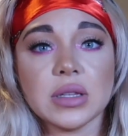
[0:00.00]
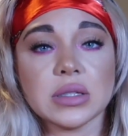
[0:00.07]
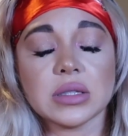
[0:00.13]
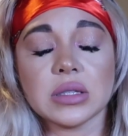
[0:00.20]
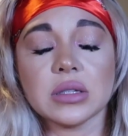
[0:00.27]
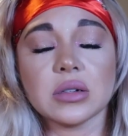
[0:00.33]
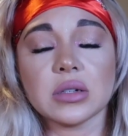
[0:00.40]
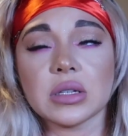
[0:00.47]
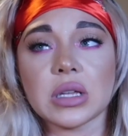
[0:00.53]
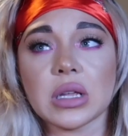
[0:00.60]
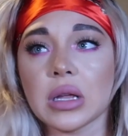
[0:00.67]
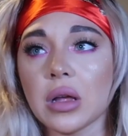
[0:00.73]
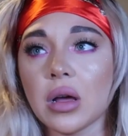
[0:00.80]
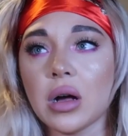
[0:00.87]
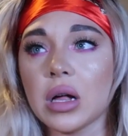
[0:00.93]
That's
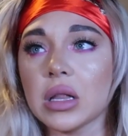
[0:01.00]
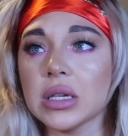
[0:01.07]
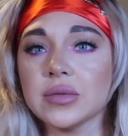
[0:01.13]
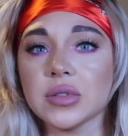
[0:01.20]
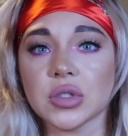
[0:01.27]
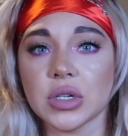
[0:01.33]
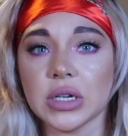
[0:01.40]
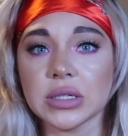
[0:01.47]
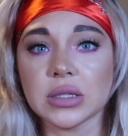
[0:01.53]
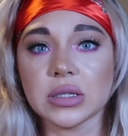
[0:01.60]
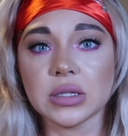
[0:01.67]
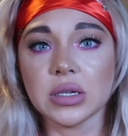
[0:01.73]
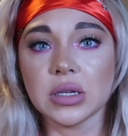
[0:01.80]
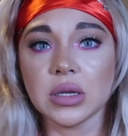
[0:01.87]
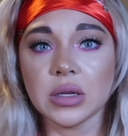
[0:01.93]
literally all I've
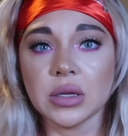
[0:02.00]
stressed.